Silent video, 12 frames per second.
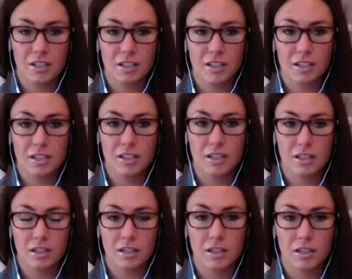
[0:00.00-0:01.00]

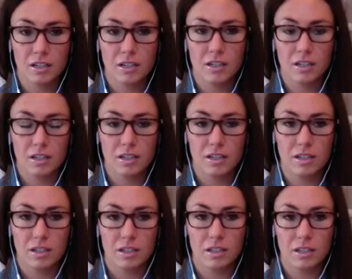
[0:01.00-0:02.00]

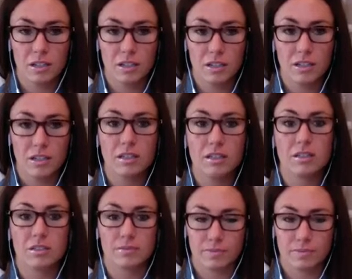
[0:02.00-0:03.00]

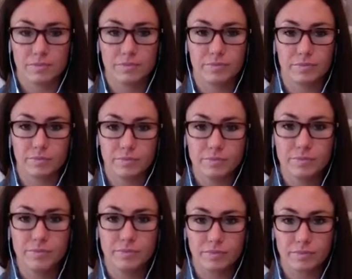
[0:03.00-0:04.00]

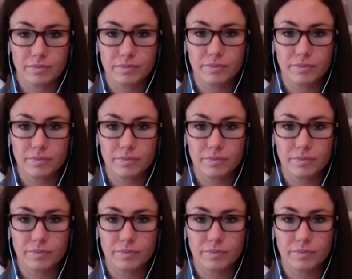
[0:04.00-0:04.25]
(not speaking)